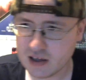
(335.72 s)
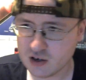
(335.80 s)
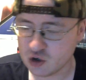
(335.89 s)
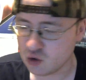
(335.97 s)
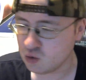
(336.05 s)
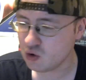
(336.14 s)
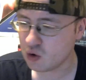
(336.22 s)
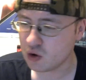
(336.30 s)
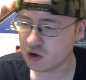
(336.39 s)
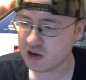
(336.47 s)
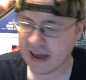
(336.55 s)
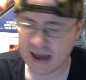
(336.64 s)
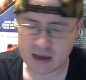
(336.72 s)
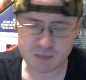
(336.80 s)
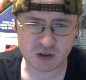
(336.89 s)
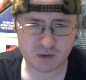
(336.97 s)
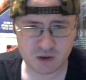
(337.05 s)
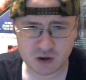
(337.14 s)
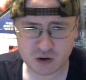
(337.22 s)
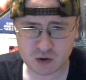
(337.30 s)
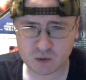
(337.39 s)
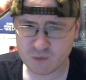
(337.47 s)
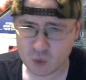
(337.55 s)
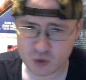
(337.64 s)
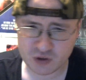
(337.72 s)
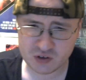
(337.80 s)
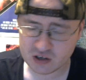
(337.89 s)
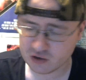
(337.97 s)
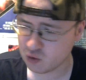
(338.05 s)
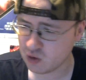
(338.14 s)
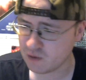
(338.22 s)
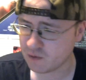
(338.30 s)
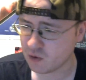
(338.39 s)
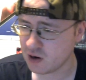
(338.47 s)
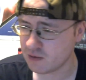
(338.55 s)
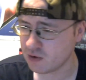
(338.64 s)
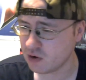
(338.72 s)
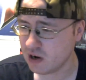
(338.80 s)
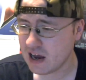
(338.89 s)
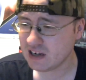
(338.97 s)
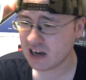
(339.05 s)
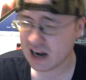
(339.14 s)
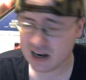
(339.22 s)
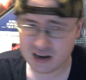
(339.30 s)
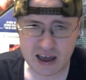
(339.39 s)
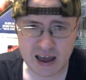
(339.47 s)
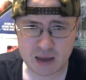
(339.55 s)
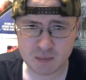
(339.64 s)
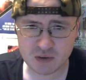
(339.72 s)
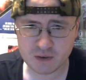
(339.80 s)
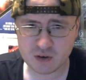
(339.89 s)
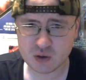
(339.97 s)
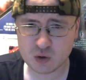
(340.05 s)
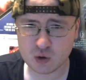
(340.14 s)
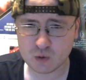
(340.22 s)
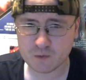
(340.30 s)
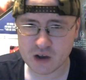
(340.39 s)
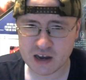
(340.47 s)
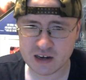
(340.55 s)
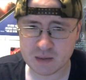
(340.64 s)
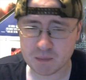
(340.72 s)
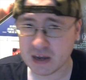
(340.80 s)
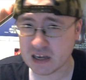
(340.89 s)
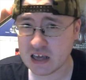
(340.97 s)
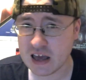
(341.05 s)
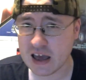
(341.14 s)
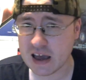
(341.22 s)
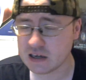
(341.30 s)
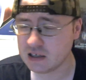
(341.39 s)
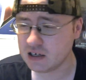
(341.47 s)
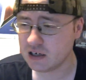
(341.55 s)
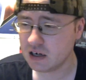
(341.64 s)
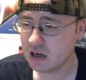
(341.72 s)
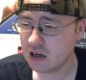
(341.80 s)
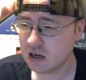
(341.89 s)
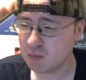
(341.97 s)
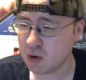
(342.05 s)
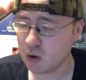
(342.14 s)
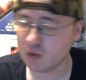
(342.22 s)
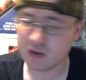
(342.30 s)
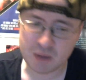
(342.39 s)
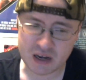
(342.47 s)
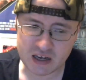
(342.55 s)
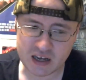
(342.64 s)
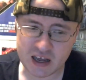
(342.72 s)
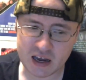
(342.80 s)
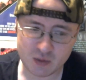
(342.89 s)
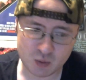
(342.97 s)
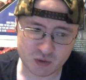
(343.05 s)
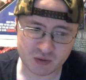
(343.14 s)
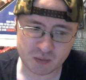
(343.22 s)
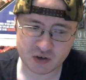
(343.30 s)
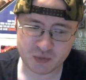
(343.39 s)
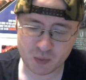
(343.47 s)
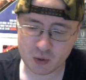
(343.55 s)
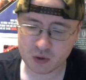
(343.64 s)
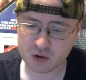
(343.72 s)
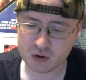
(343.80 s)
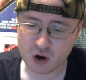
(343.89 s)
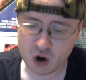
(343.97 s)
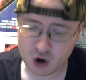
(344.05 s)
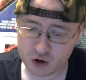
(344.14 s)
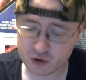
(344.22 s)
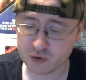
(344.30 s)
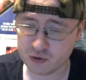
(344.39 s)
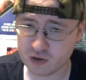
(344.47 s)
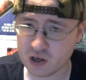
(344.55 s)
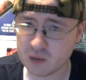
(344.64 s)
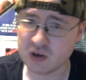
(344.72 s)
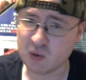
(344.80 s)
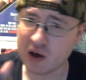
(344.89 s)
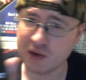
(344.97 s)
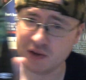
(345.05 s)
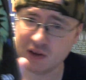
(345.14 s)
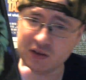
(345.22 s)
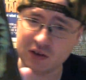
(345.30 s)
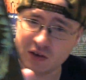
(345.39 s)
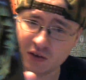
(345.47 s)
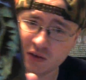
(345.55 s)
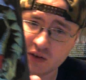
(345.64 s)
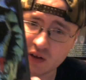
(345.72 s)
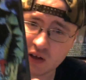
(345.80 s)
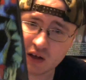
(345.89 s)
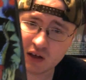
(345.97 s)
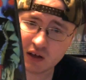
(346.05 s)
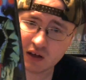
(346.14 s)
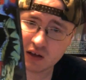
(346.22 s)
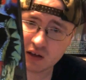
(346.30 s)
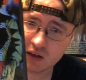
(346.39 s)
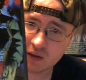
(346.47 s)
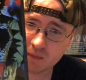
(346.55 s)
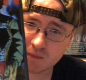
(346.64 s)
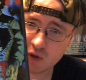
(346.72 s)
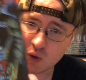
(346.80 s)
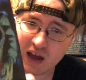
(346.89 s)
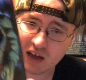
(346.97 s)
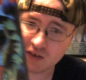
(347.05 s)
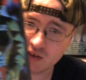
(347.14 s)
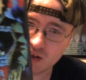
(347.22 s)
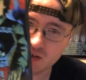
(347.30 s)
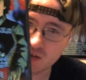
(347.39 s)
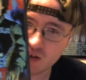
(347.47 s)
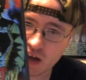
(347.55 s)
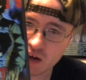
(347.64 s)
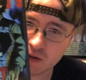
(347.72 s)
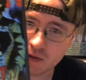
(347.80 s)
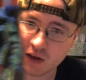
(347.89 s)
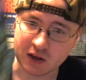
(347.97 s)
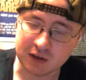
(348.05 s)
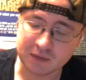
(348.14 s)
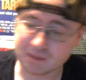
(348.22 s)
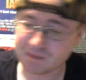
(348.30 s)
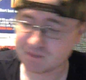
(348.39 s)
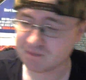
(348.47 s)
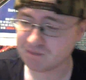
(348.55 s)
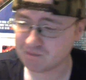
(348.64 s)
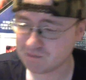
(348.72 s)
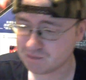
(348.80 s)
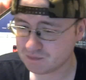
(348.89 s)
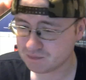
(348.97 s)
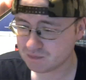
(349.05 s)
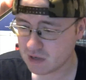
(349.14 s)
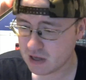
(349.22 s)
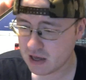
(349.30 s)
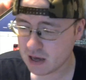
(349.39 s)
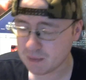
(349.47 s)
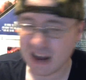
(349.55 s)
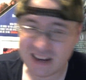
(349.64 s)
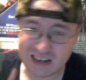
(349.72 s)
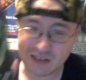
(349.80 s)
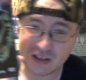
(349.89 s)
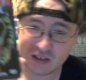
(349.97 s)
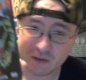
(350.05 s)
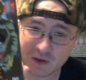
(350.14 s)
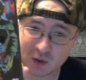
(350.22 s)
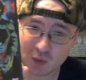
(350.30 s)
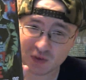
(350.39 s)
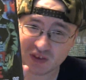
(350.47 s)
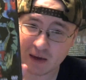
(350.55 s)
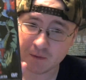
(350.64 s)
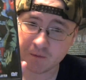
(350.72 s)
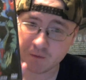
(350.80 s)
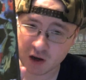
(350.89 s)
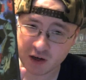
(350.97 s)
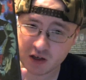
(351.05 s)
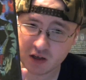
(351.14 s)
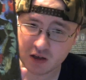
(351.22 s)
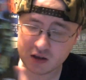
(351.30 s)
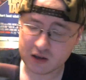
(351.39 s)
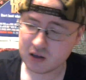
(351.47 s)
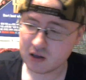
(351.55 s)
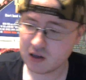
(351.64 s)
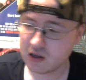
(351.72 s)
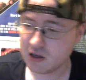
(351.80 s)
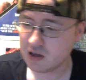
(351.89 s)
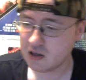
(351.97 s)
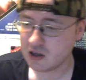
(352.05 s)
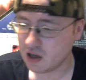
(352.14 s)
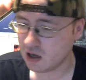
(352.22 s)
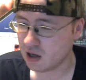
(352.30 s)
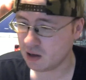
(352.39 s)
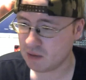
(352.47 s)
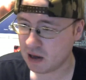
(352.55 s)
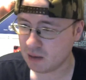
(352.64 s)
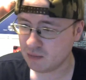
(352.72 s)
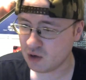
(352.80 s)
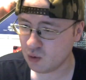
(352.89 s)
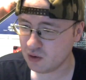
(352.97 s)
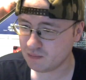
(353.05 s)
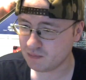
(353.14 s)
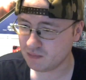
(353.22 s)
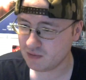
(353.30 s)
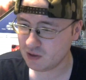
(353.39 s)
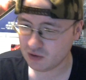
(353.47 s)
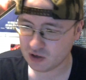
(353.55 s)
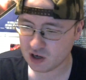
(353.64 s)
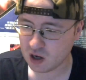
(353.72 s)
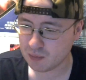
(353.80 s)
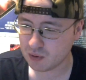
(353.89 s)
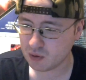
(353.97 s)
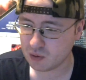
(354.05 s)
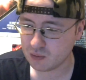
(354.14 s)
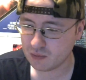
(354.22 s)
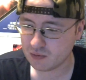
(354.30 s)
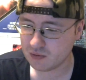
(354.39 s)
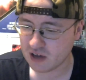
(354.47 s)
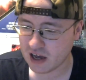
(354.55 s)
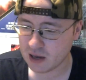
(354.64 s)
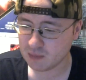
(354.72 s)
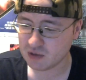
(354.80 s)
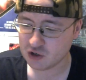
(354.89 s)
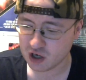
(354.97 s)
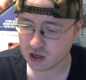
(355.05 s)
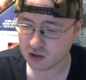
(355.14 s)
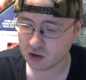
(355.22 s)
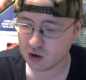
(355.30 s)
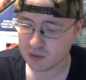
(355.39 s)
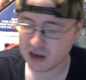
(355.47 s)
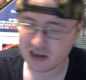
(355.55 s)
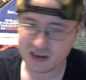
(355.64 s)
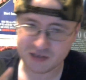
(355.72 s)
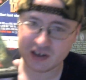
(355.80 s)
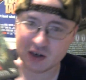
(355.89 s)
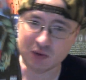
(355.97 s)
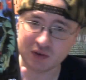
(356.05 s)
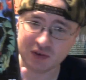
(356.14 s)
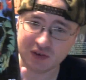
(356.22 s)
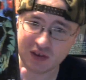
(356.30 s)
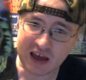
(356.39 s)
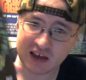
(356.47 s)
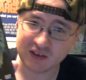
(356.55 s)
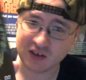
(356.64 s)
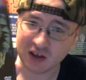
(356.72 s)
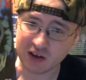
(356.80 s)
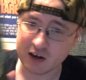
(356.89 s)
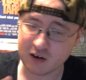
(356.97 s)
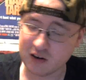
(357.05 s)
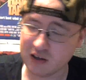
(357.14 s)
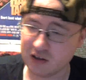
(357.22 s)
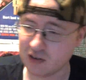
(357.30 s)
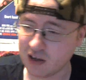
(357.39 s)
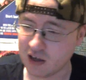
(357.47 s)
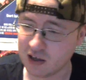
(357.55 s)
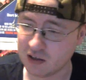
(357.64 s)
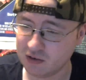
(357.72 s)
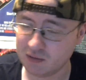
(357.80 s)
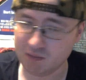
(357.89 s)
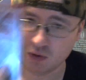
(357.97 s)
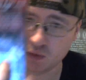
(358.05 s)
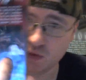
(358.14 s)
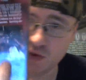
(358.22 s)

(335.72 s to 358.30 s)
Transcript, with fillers: New York atmosphere, 42nd Street Forever, kind of atmosphere that you find in Maniac, but only Maniac was much more harder subject, while this is, you know, has this kind of thing. I mean, I didn't think the film was that funny. Um, I know it. There's a couple times I chuckled, but I didn't think it was as hilarious as you know